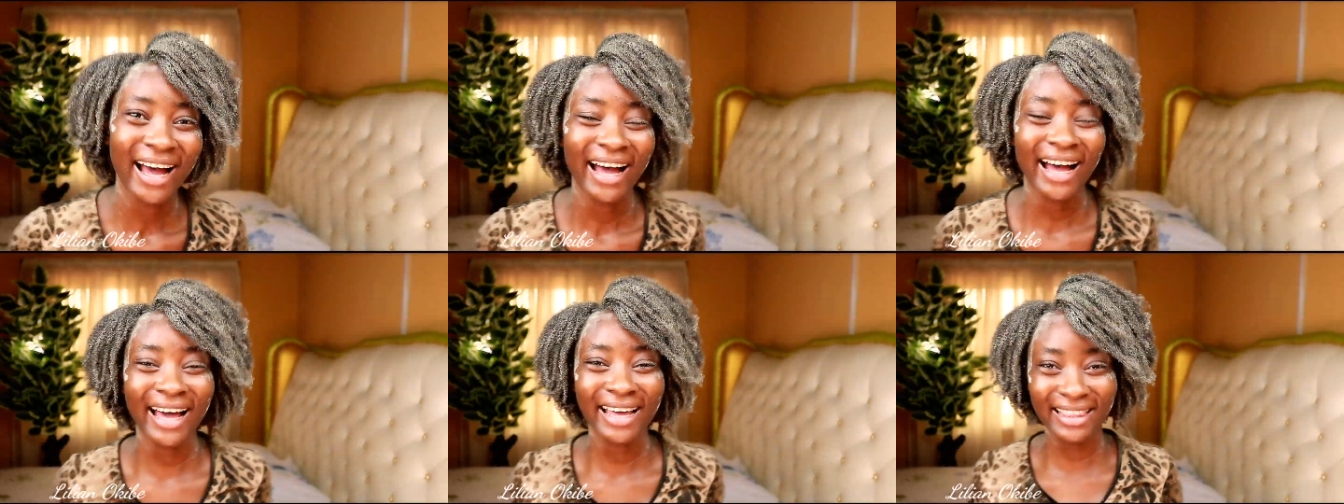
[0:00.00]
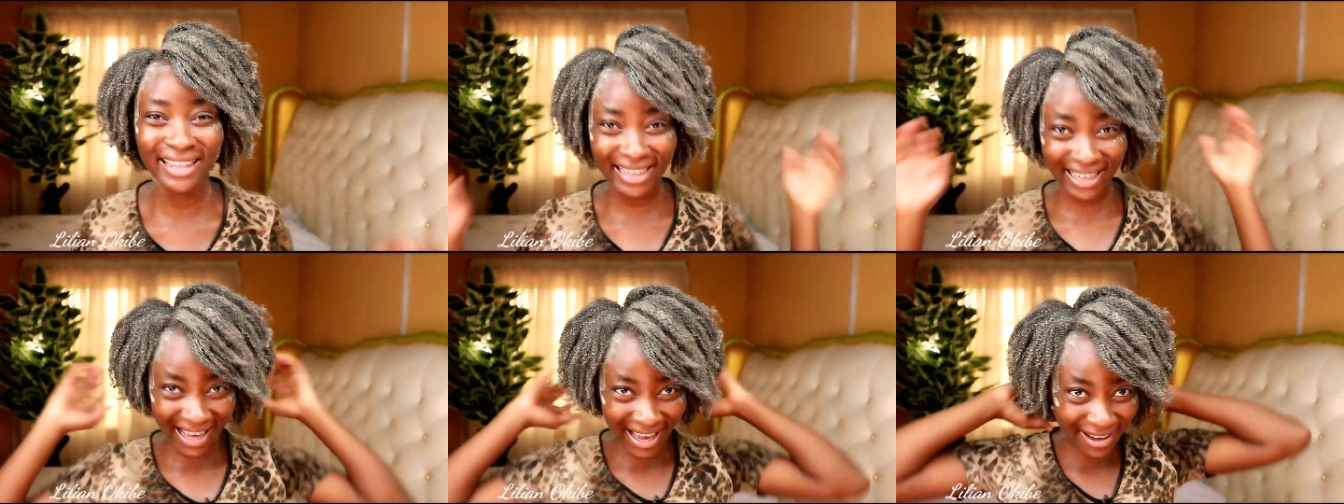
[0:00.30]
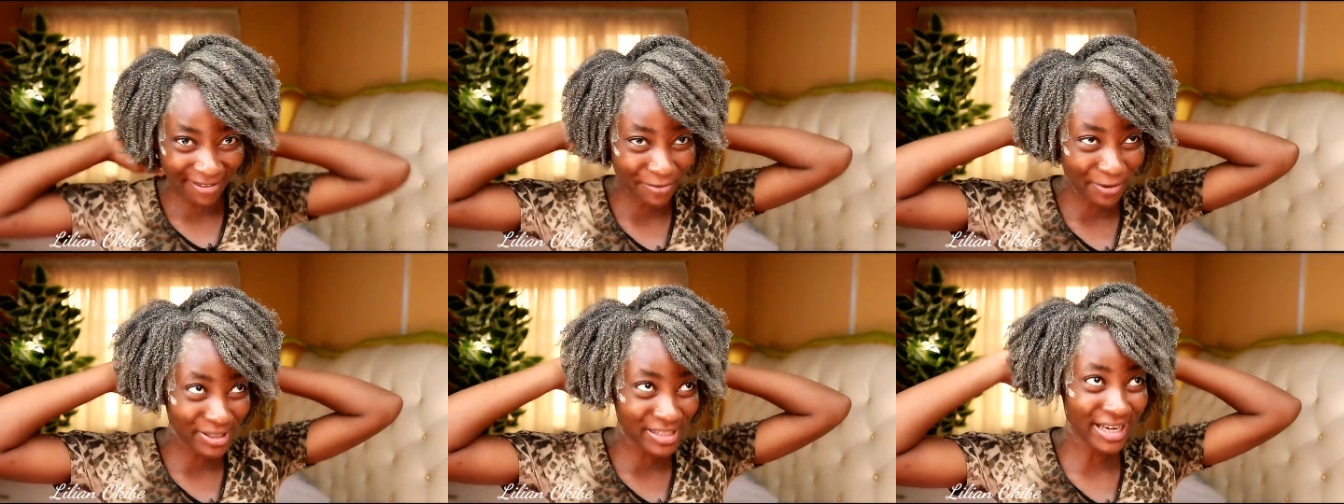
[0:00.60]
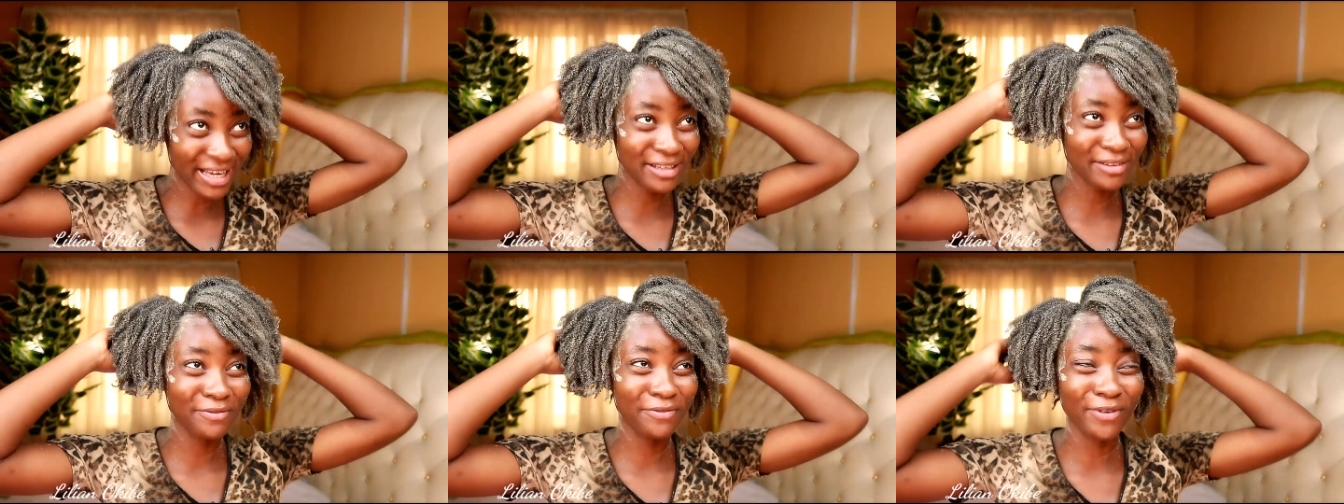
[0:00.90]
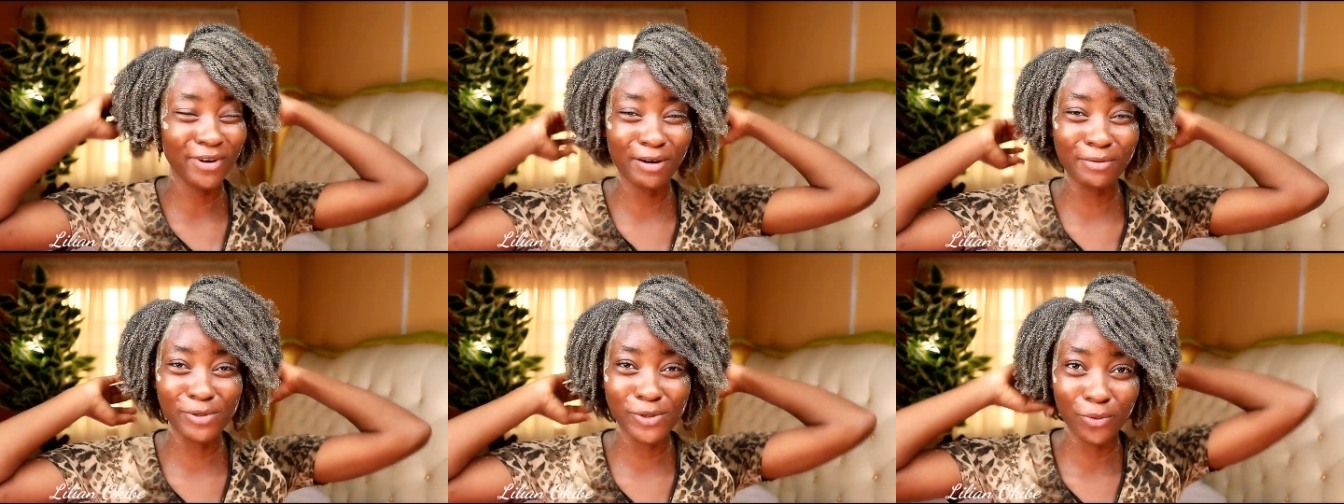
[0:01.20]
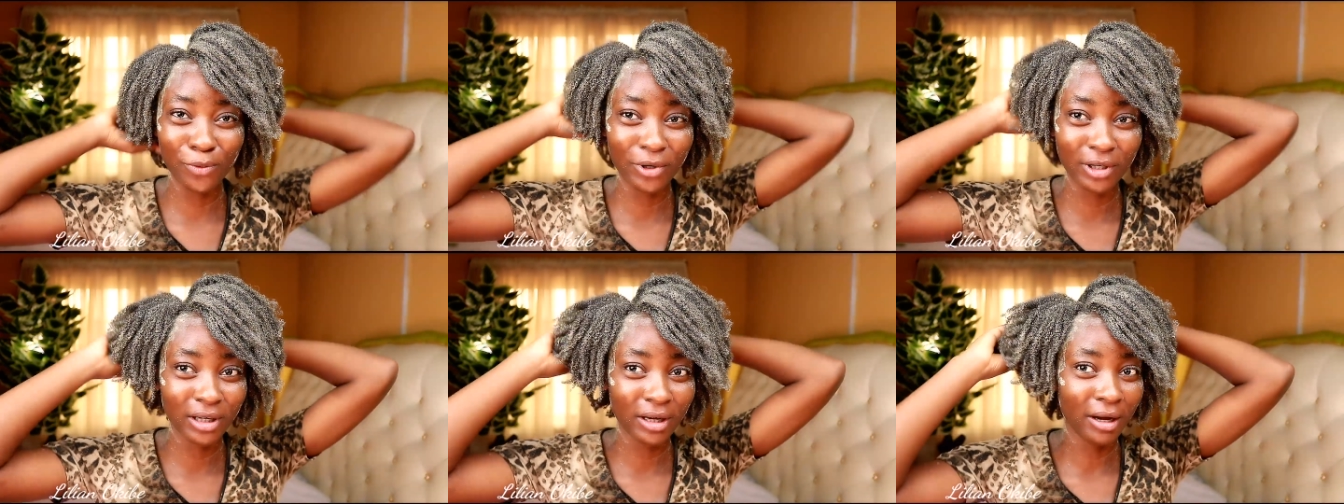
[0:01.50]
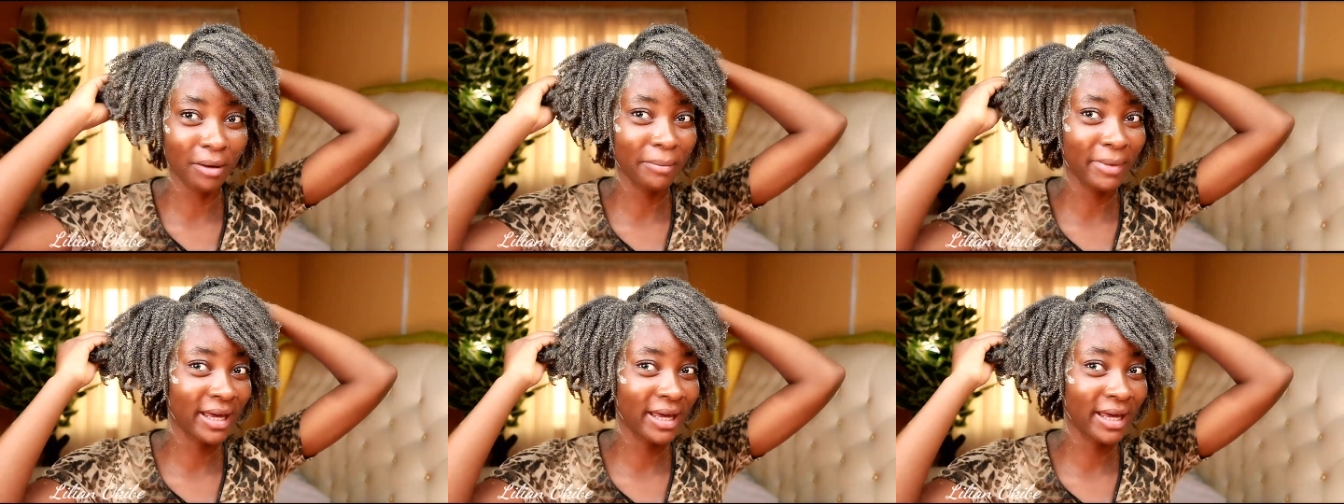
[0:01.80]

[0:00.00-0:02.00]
I think I've waited for up to 1 hour.